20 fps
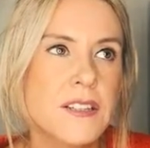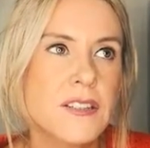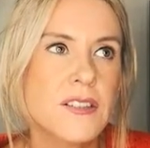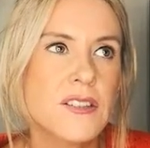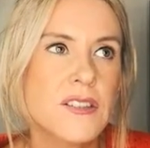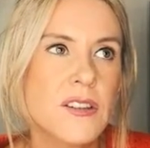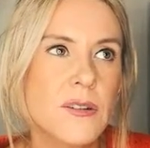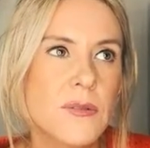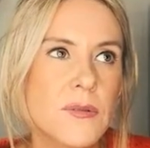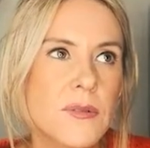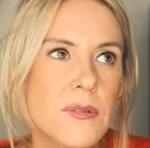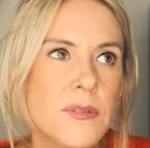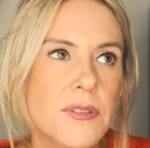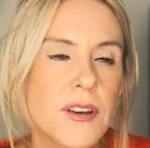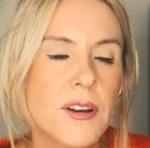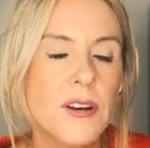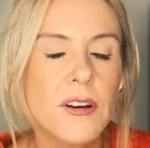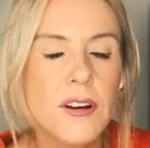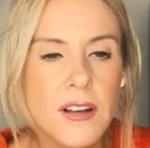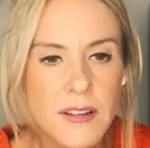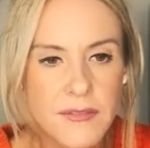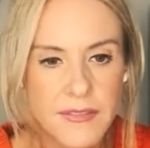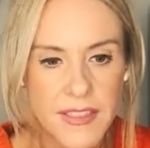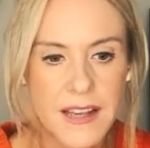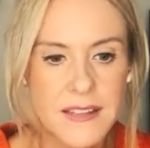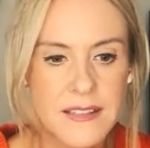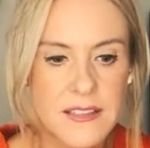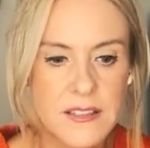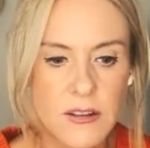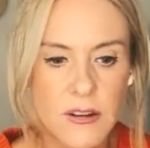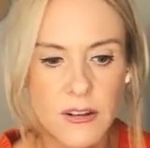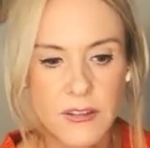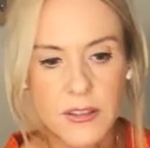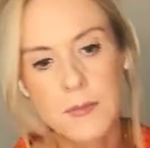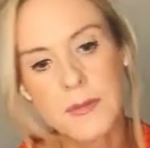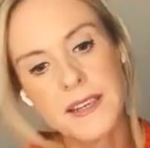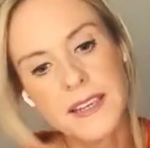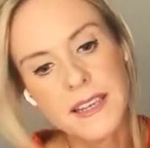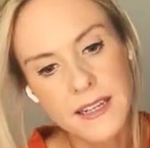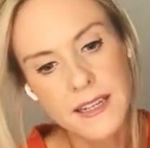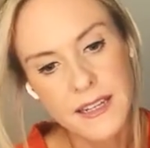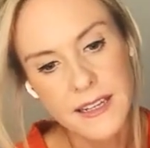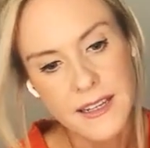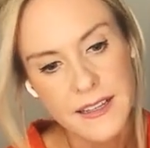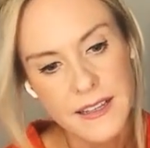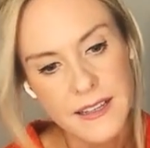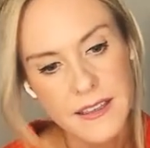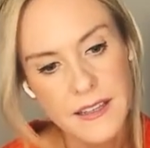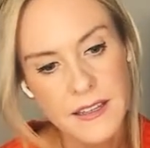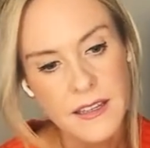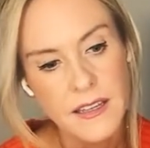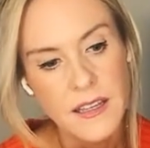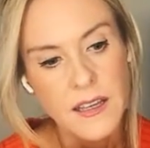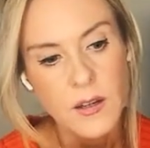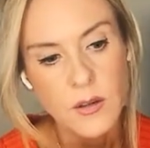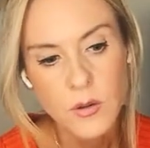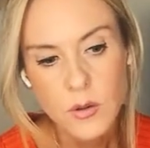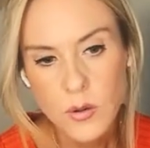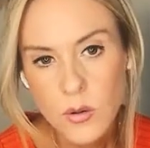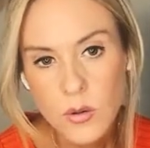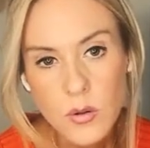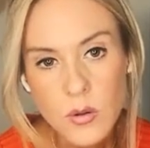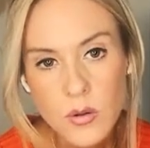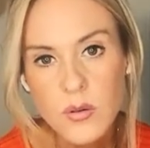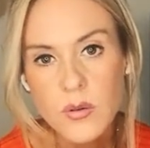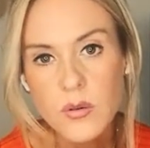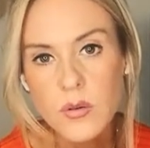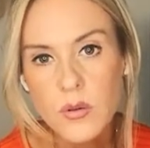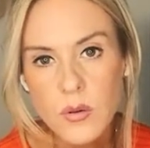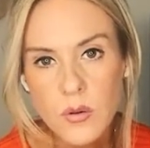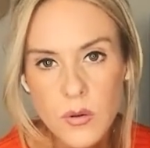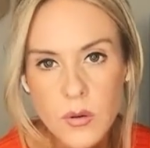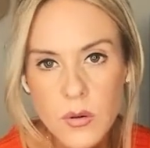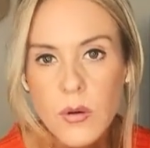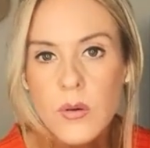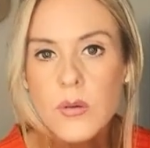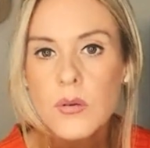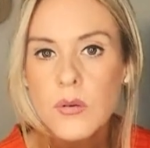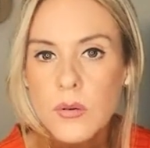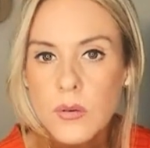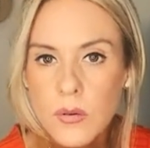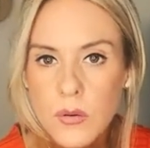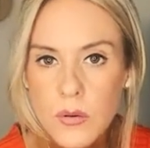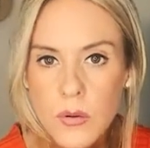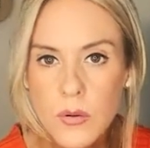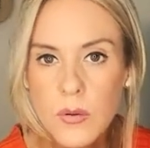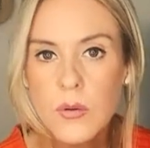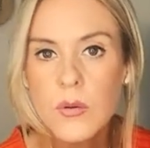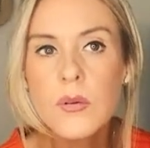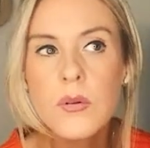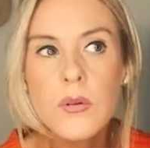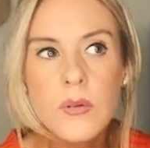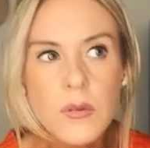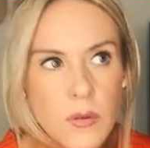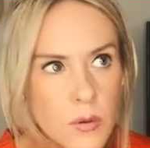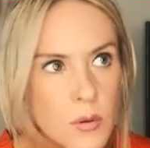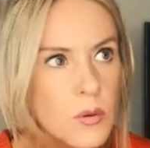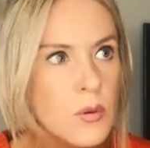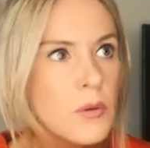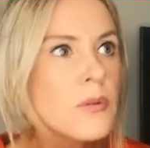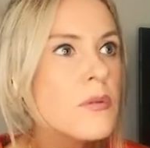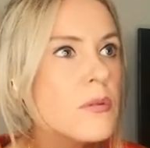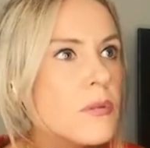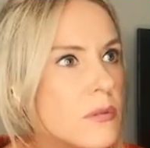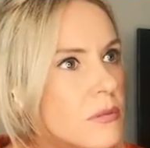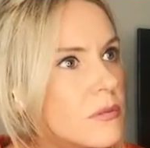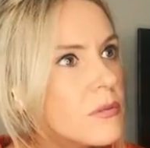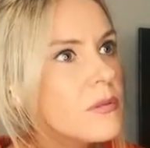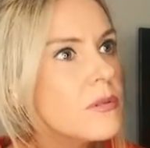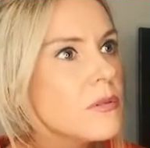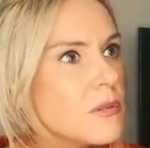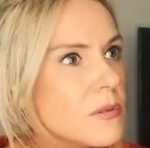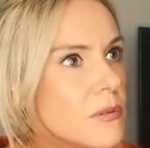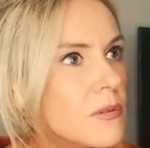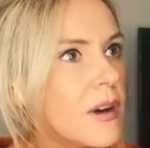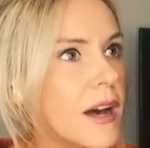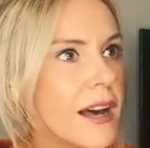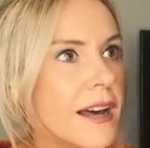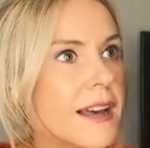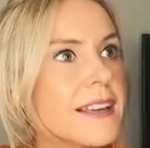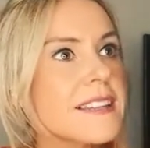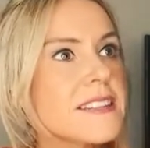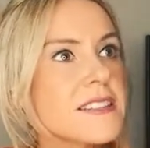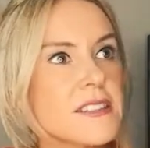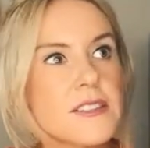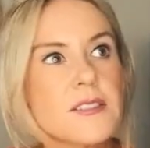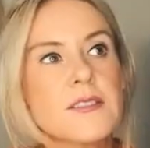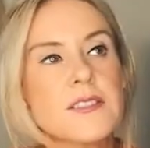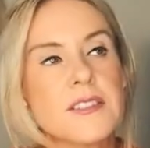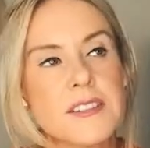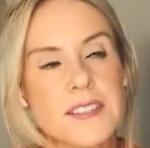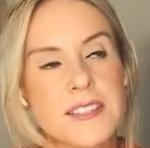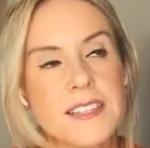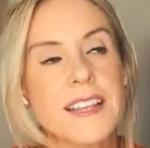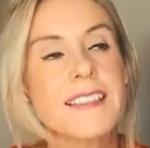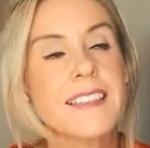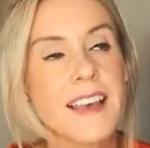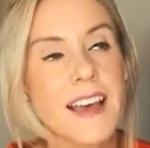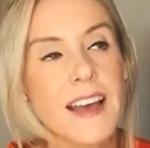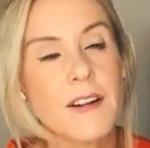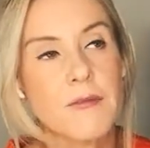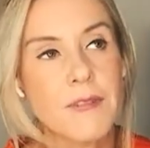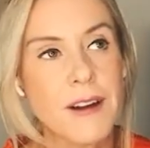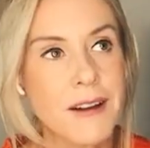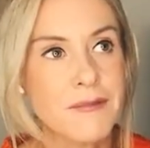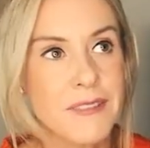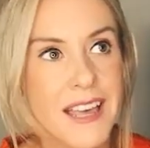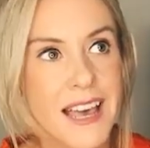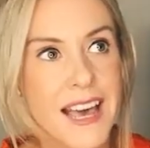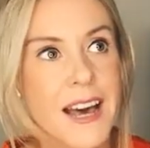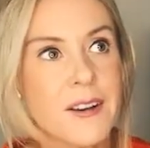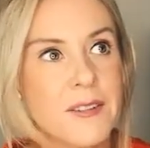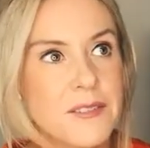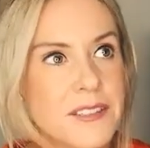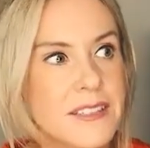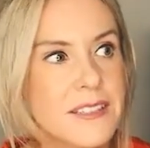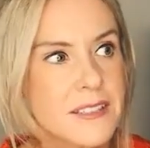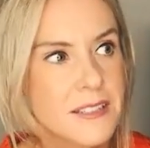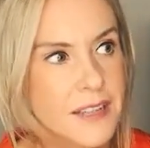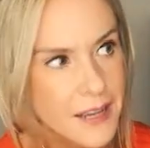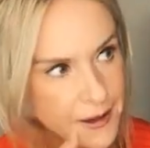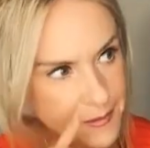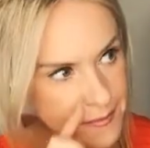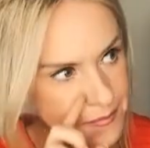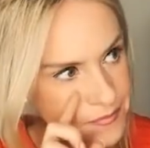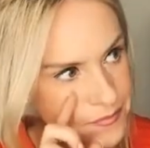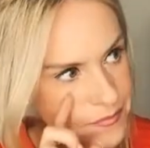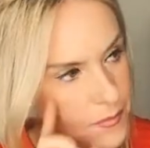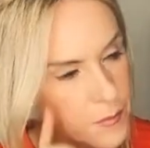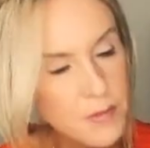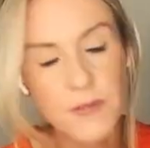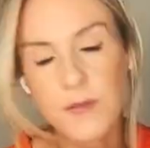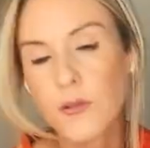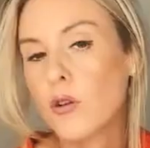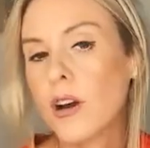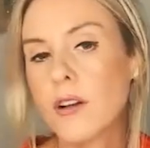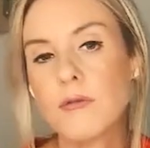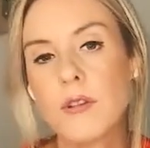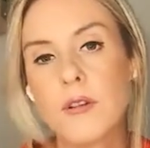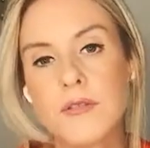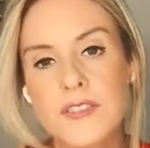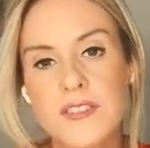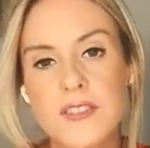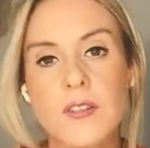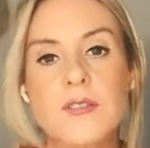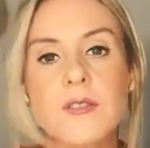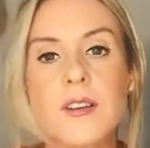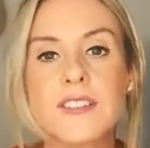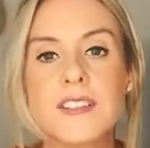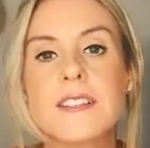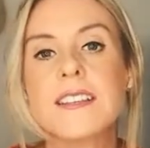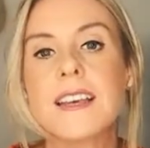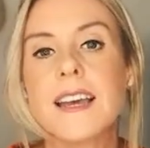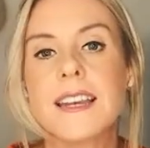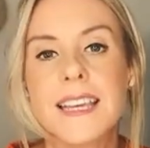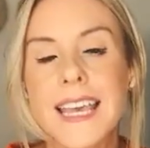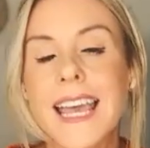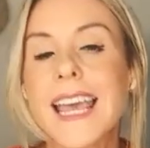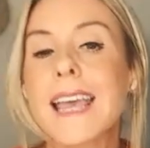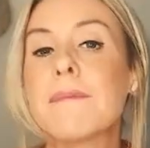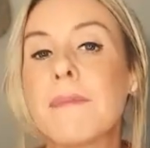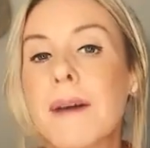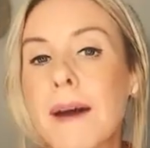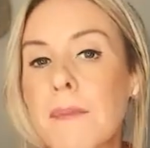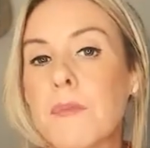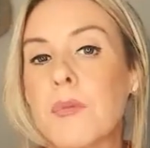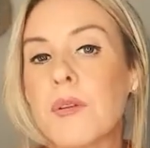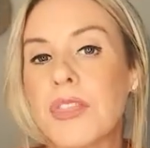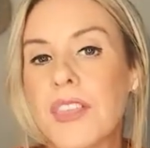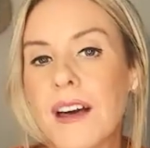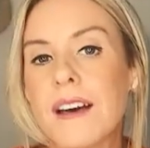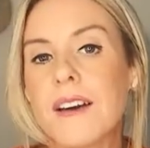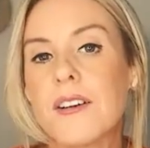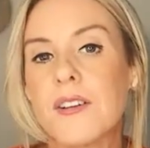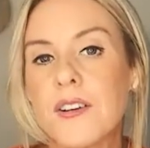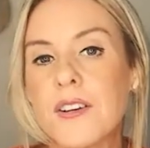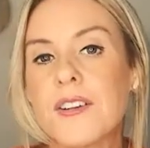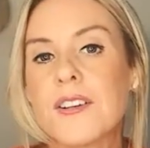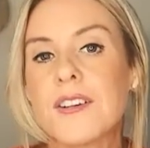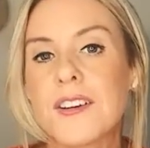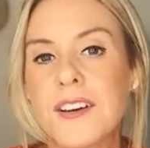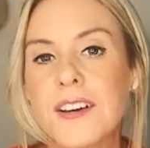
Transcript: So the hook of that song, the beginning, the ooh, ooh, I used to sing that around the house before I wrote the song. So I just kind of came up with that hook.